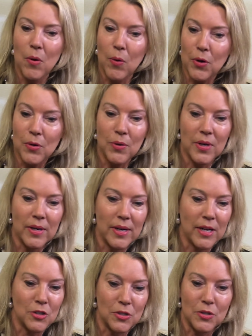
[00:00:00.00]
or you can
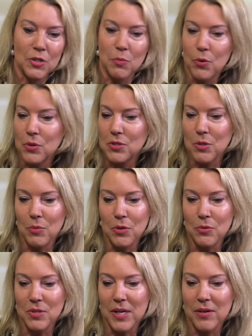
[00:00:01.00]
actually support someone
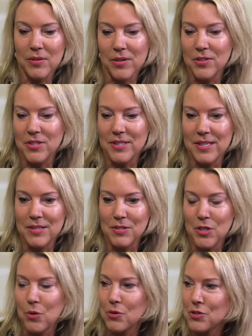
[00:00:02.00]
who's had heart disease.
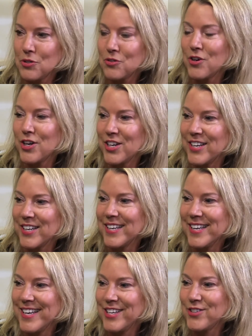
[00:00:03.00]
So we're just trying to
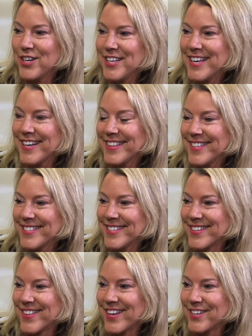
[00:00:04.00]
trying to get at this
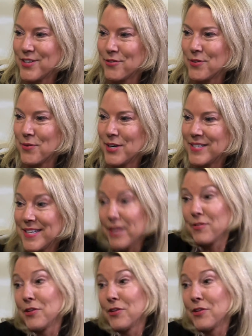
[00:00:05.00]
in a lot of sure. different ways and have a